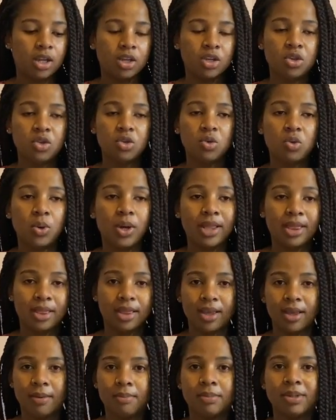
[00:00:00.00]
you and
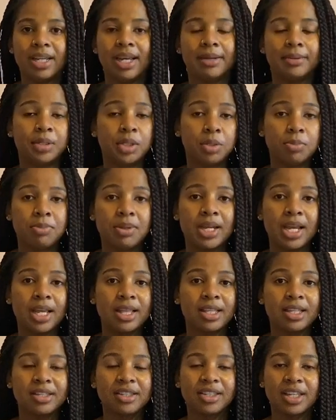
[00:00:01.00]
them tend to be in
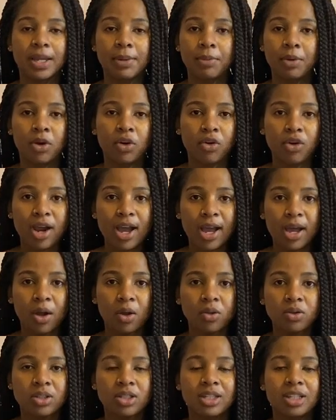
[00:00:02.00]
the same
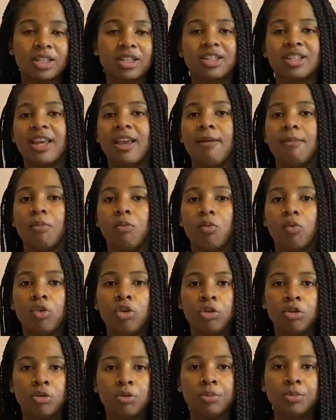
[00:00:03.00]
crowds, in the same
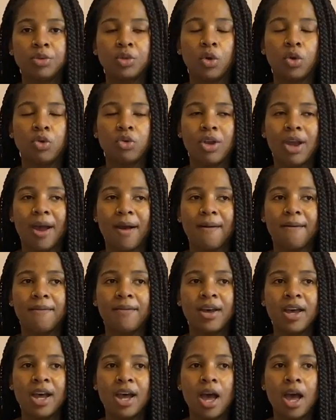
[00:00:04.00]
rooms, or you have